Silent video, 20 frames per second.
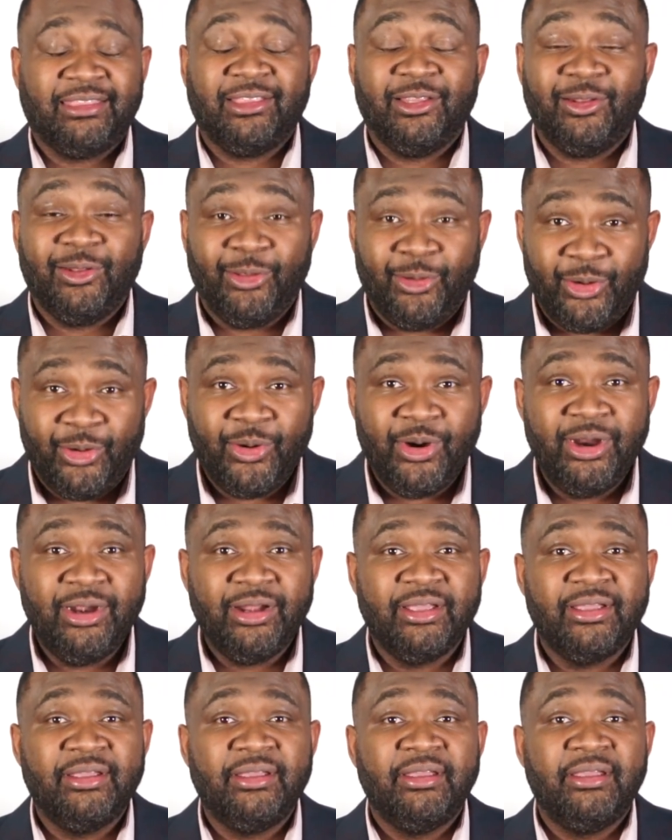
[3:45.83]
the Lord
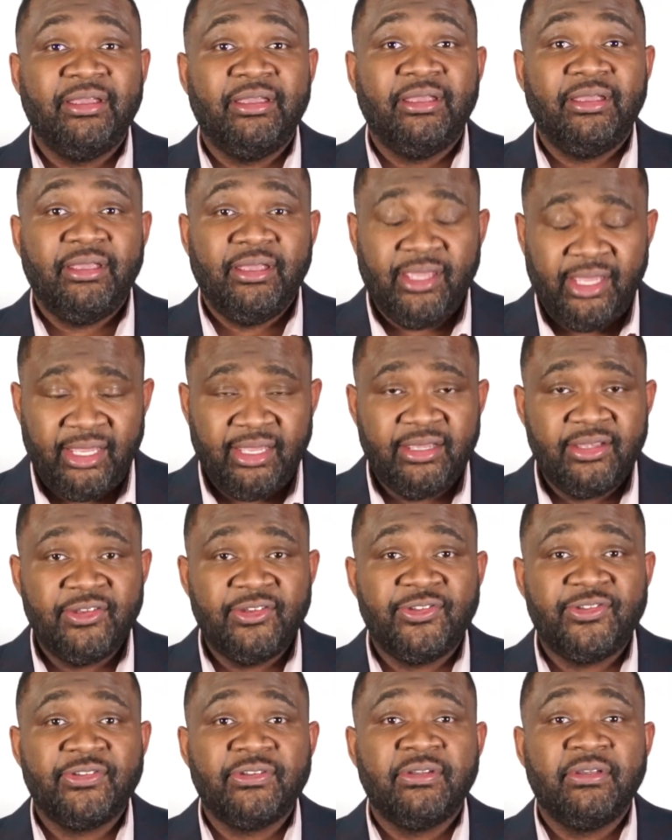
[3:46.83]

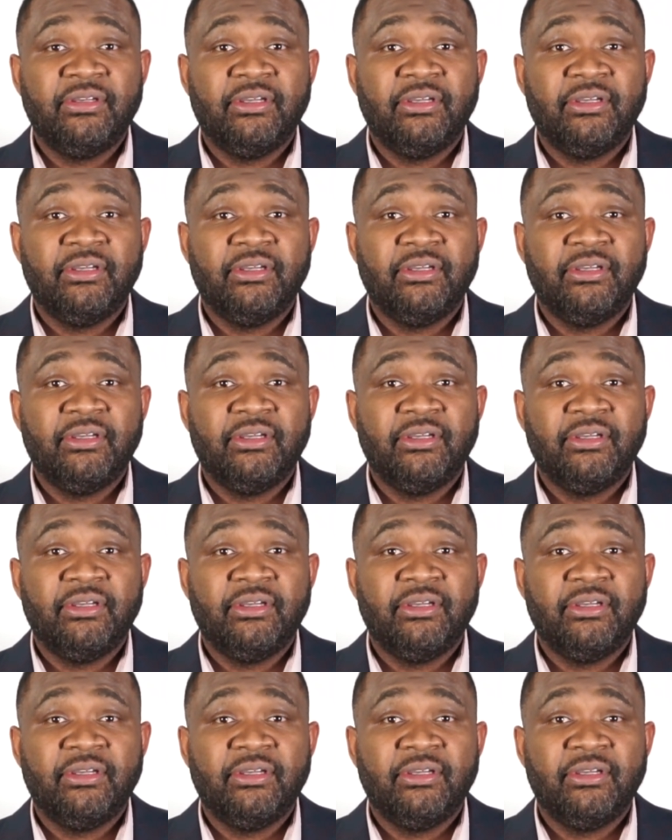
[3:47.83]
is